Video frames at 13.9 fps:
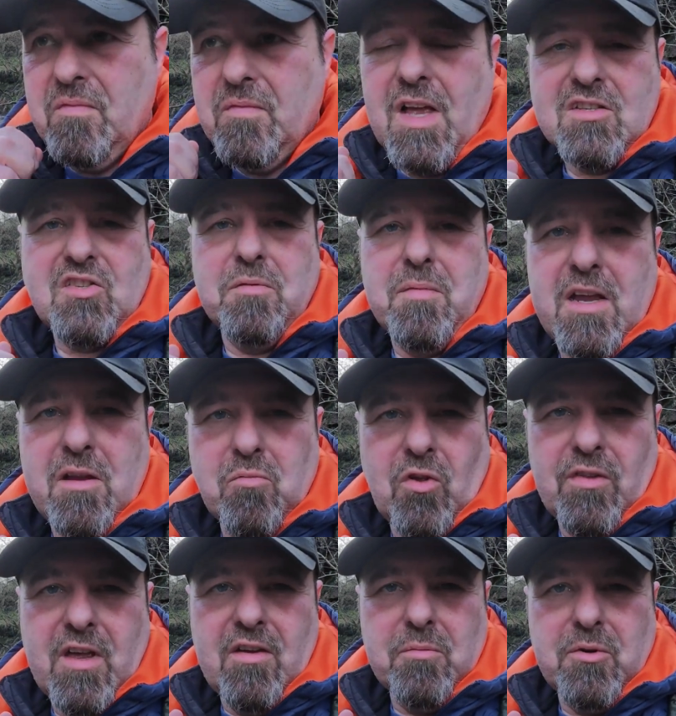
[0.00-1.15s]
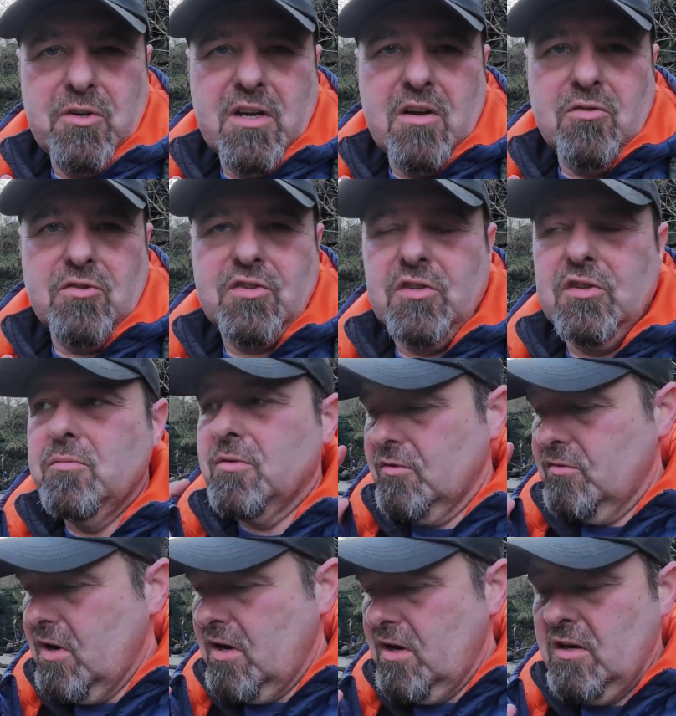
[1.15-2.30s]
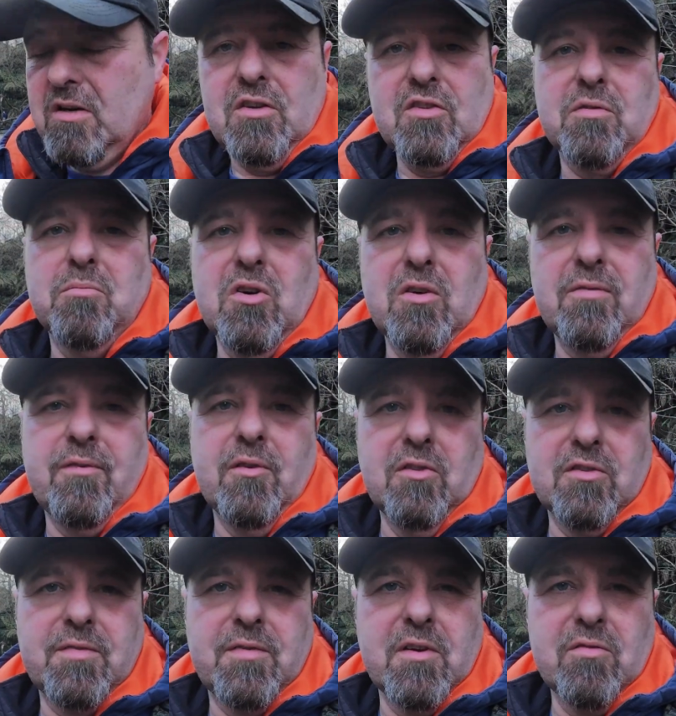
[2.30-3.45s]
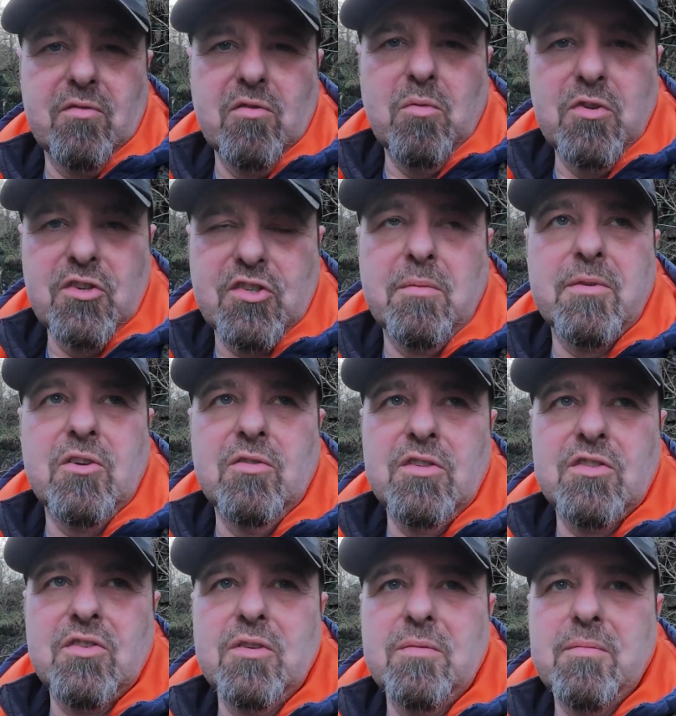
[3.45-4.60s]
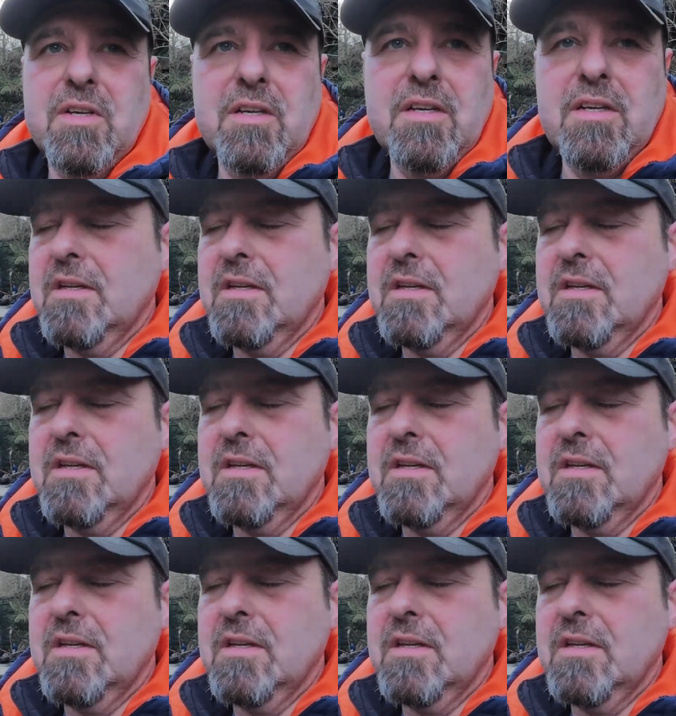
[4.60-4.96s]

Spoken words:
that's the main one that everybody goes to, but there are some more falls further up which I'll be going to in a minute.